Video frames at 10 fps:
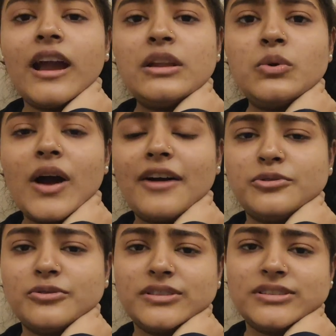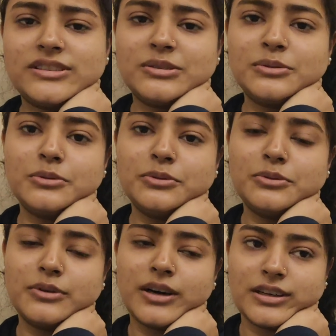do have to visit a
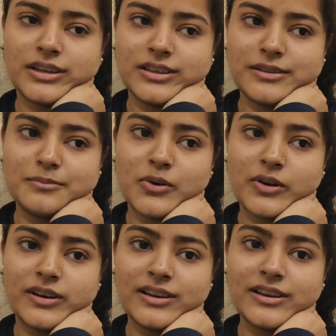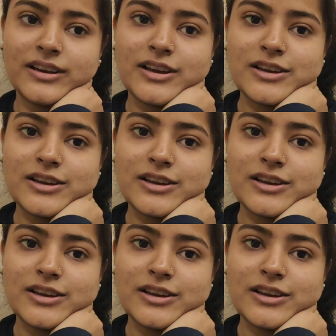Gurudwara in the morning.